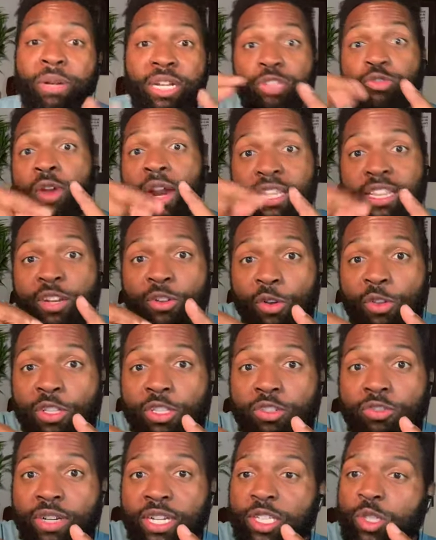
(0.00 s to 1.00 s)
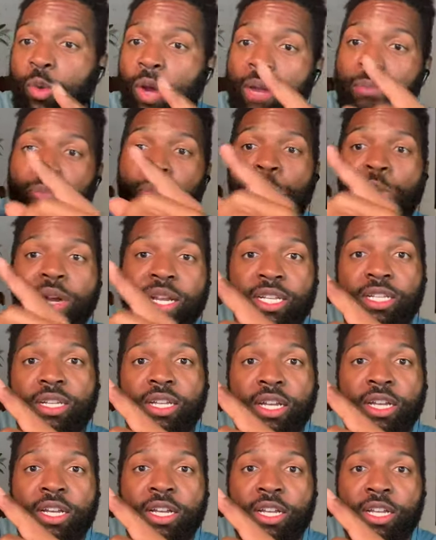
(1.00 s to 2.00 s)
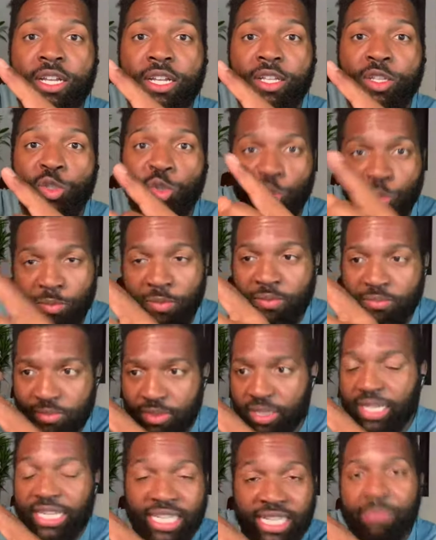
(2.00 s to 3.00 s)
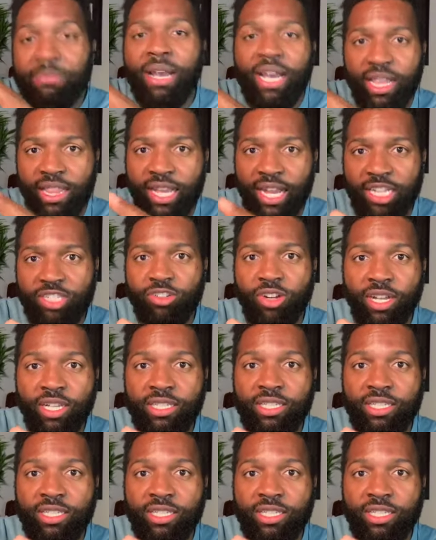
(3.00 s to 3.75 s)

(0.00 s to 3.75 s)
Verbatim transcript: to the email address and I'm like, just the first, I was